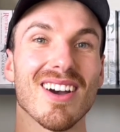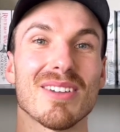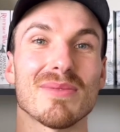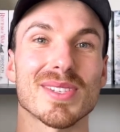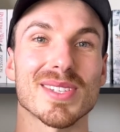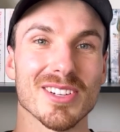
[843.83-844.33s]
I
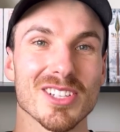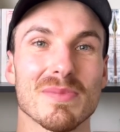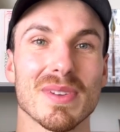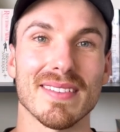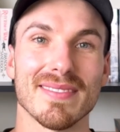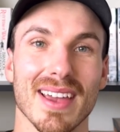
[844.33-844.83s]
am such a
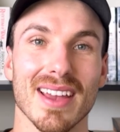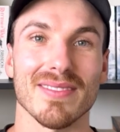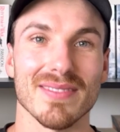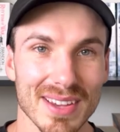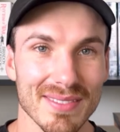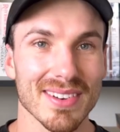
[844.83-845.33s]
big fan of
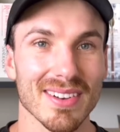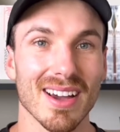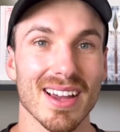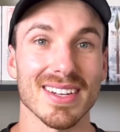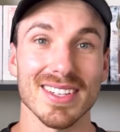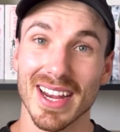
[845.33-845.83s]

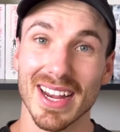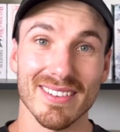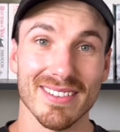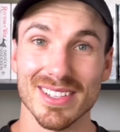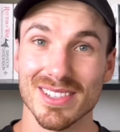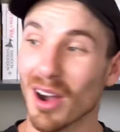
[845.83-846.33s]
Nevernight, J.
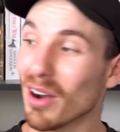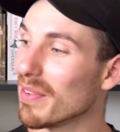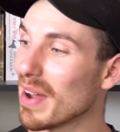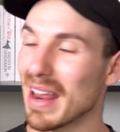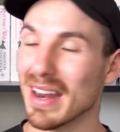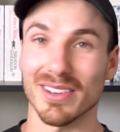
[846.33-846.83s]
Kristoff,
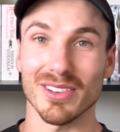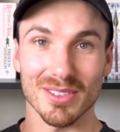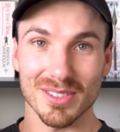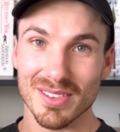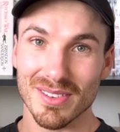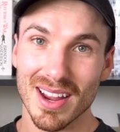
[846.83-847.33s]
and
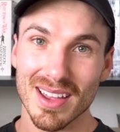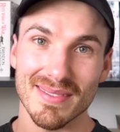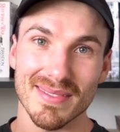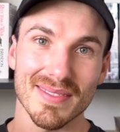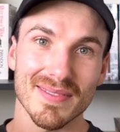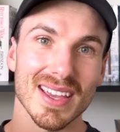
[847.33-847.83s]
God's Grave
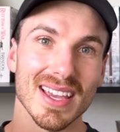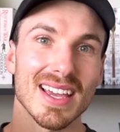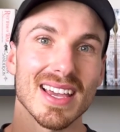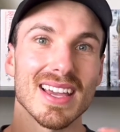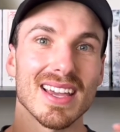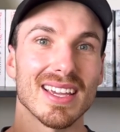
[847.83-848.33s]

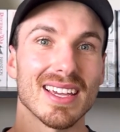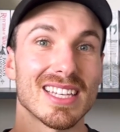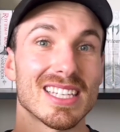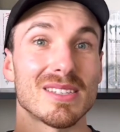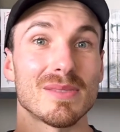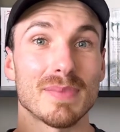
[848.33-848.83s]

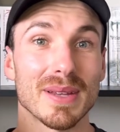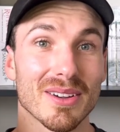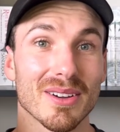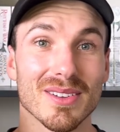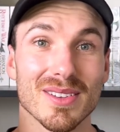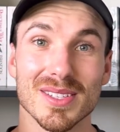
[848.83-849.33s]
is
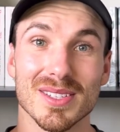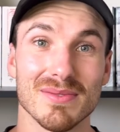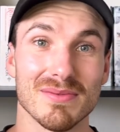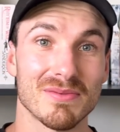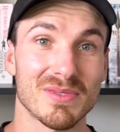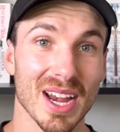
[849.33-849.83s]
because
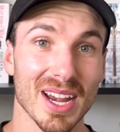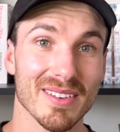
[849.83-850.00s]
J.